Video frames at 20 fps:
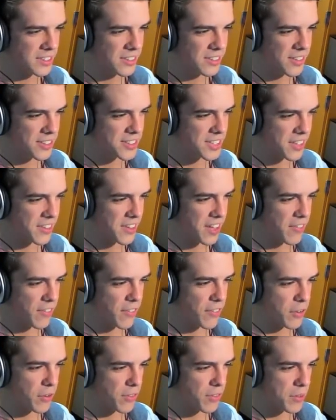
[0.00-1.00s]
Looks like they have a
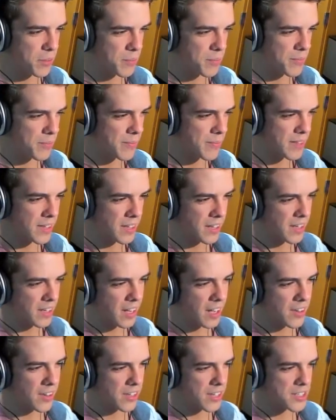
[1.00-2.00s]
few of them.
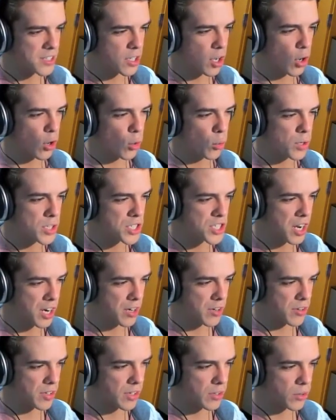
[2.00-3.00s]
I think I saw a whole witch
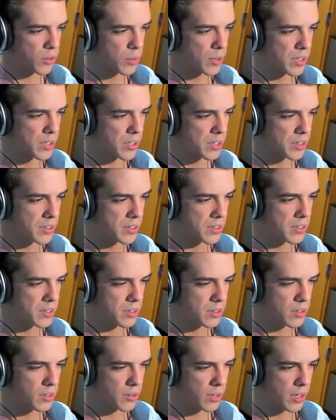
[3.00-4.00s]
dagger thing on the way in.
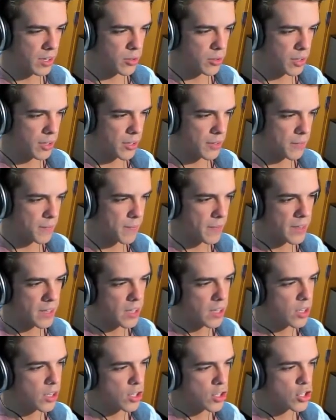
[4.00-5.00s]
Okay, okay.
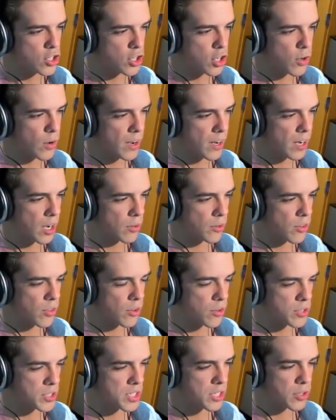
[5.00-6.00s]
Should go hang out with
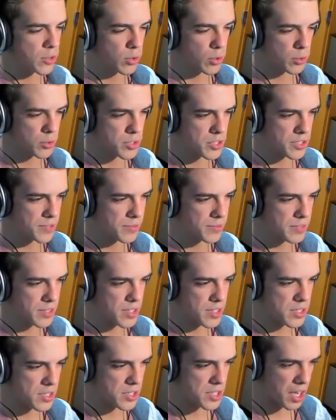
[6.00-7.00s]
the 13 year olds.
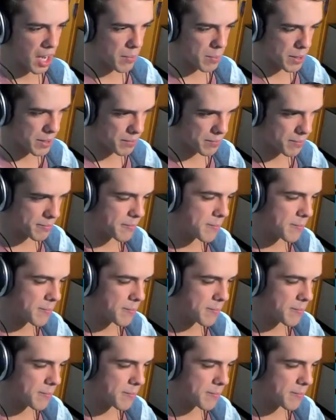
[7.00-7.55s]
Stop it.